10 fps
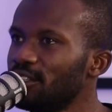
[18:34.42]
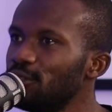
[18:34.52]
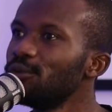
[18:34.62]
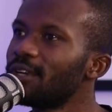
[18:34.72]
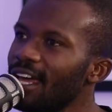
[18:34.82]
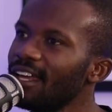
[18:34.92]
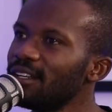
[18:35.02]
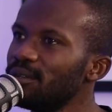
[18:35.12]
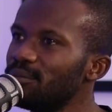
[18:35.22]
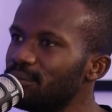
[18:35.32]
you
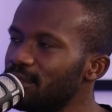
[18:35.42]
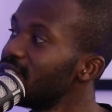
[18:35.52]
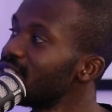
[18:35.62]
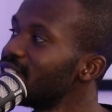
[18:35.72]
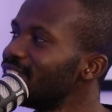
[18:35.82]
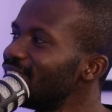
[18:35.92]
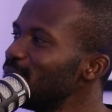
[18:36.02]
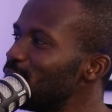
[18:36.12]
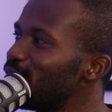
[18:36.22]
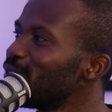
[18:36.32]
can potentially see
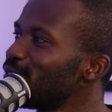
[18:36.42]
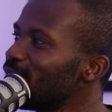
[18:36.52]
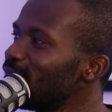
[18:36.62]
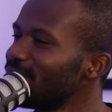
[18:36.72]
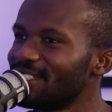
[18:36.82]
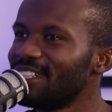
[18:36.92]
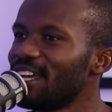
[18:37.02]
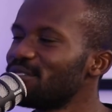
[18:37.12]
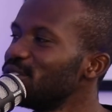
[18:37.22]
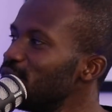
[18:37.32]
better results than
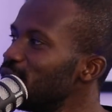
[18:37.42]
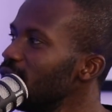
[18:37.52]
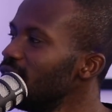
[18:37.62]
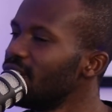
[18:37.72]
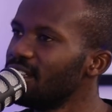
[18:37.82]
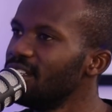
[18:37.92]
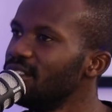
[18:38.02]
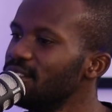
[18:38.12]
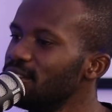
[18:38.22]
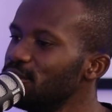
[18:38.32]
having 3 and
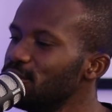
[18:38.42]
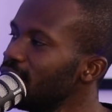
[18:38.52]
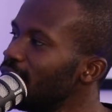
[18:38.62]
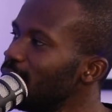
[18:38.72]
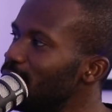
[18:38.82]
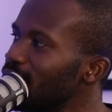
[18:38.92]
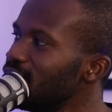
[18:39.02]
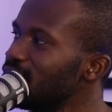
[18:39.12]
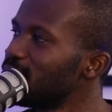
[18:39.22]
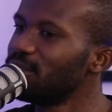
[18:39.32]
then using a
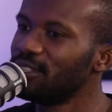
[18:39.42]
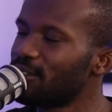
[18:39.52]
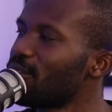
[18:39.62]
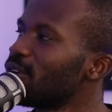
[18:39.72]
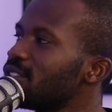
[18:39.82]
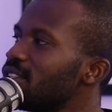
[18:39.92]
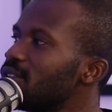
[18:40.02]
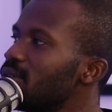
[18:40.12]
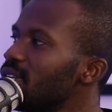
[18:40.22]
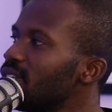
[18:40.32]
budget split across the
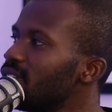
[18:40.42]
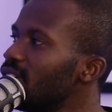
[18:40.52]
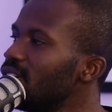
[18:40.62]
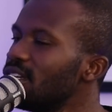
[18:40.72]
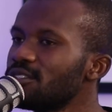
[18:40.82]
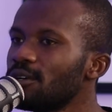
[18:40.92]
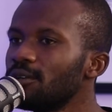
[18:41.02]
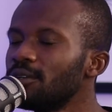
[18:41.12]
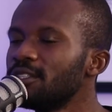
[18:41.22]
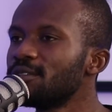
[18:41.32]
3.
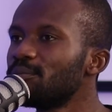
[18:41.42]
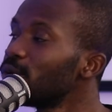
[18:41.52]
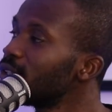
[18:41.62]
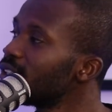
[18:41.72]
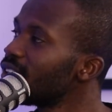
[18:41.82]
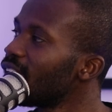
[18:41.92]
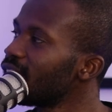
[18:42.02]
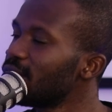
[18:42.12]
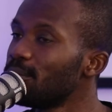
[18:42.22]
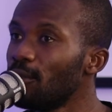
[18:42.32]
So it's important
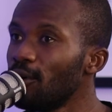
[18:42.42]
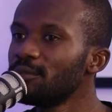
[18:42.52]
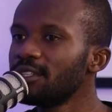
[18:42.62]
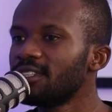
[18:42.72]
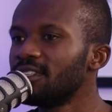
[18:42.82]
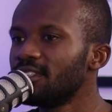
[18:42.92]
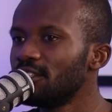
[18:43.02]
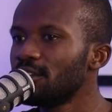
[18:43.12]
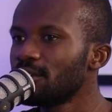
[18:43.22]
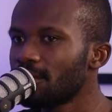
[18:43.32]
that the moment
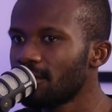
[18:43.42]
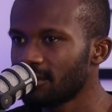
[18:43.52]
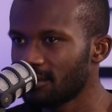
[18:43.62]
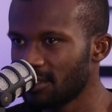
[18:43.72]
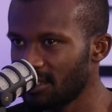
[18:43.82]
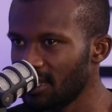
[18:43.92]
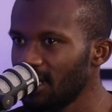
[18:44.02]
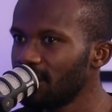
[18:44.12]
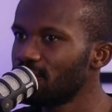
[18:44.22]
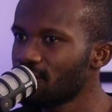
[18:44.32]
you're
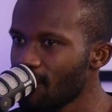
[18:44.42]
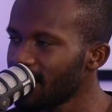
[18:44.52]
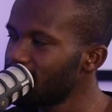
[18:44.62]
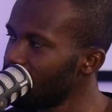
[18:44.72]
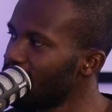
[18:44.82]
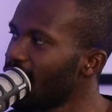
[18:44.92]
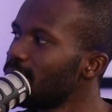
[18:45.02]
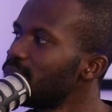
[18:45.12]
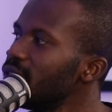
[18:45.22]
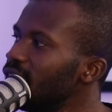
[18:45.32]
seeing traction
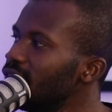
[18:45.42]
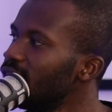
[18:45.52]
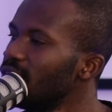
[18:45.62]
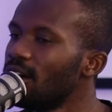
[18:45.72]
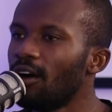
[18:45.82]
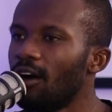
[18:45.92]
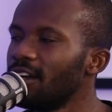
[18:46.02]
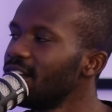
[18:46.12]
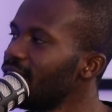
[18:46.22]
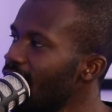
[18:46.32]
happening
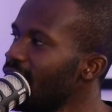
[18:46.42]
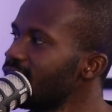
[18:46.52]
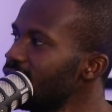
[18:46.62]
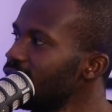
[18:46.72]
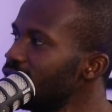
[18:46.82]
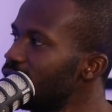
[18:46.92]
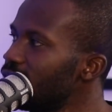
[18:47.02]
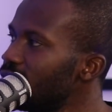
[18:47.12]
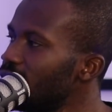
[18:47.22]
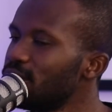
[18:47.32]
on an ad set,
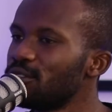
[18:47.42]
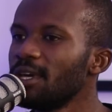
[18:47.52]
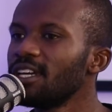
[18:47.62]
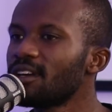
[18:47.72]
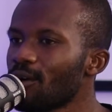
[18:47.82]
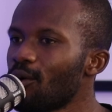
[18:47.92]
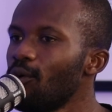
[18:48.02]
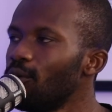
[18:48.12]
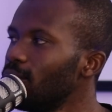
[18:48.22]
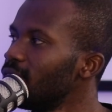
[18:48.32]
to make a
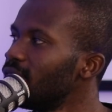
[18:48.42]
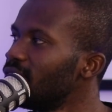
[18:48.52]
call